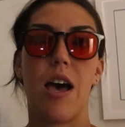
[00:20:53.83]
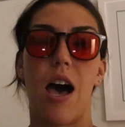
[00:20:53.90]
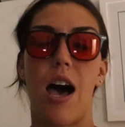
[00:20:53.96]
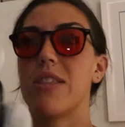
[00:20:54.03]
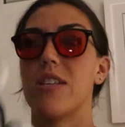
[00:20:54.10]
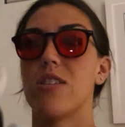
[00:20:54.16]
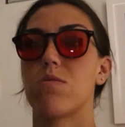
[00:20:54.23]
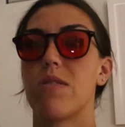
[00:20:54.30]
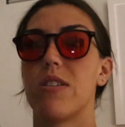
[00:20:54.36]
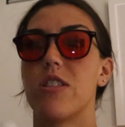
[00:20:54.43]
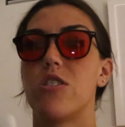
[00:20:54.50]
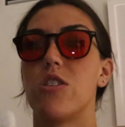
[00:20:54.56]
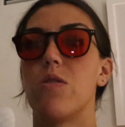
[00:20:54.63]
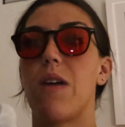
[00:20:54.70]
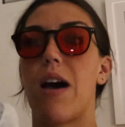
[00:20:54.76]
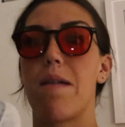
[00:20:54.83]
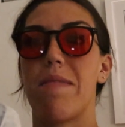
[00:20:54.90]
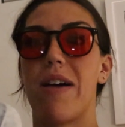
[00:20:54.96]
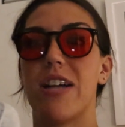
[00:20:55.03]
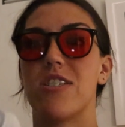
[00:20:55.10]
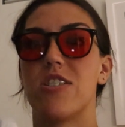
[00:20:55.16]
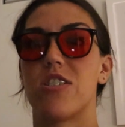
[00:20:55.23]
But this one, the two eye
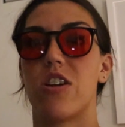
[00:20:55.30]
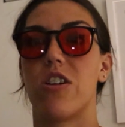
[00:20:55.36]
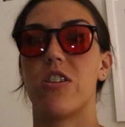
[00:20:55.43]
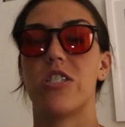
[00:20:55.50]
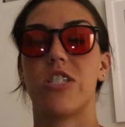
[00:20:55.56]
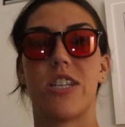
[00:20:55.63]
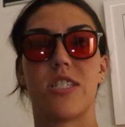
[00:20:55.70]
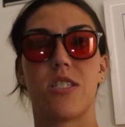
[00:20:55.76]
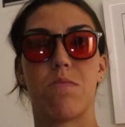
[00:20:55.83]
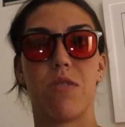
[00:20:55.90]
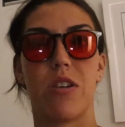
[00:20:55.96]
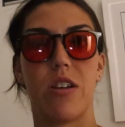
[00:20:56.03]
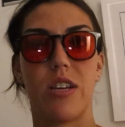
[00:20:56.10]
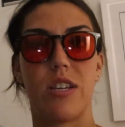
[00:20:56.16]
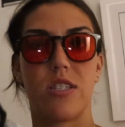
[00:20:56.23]
patches are adjustable.